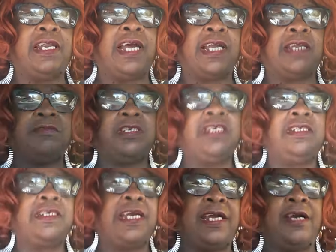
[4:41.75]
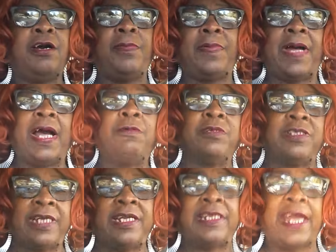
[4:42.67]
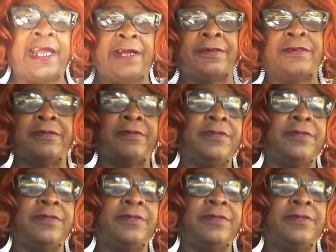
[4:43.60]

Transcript: Like if she say up, I would say down.